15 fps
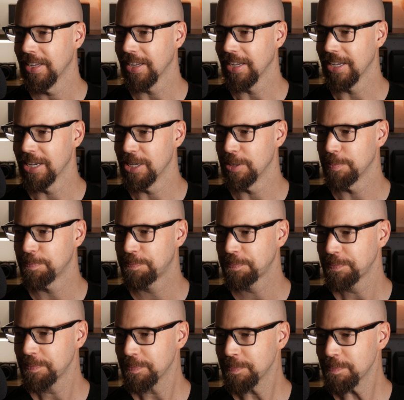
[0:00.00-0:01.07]
and
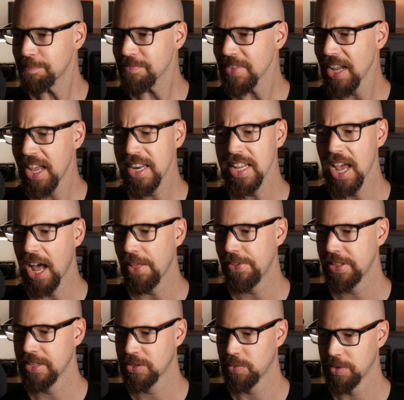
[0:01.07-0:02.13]
yeah, I
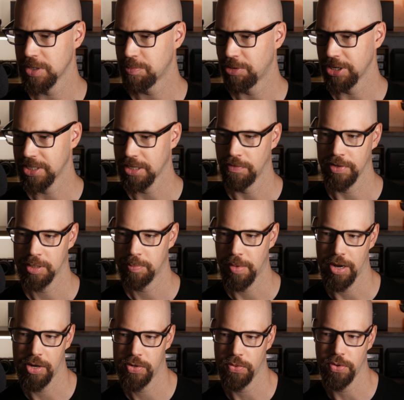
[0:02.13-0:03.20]
think this one's pretty
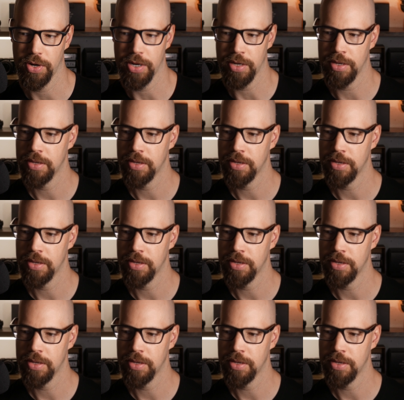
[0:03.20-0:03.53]
self-explanatory.